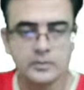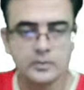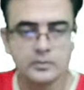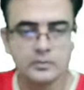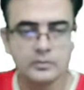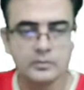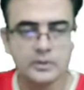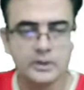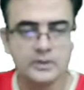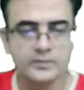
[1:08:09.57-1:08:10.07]

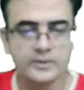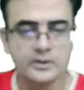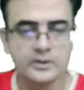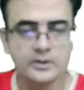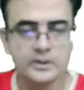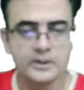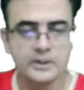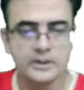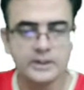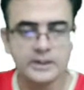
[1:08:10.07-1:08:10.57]
what we
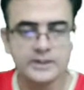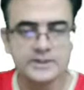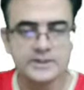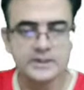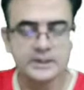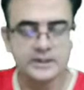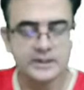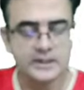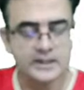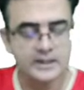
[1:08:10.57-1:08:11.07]
can
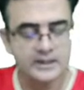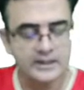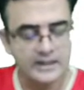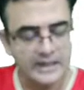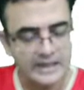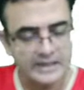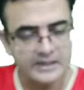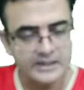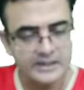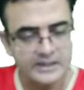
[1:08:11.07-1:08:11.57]
say, they are
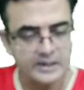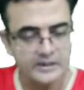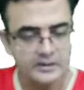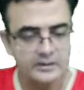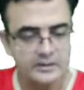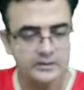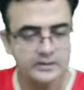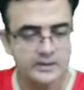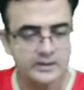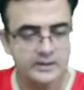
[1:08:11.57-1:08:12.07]
added,
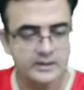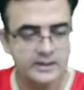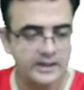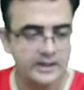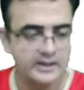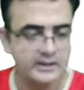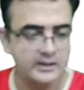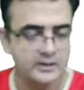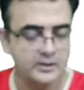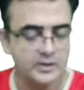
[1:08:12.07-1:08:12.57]

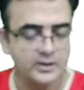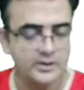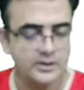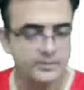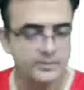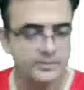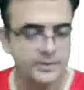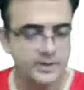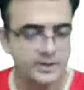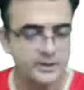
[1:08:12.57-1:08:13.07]
not
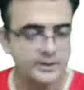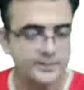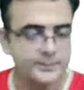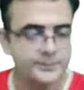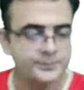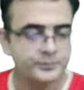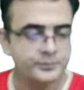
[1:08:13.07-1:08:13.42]
repaired.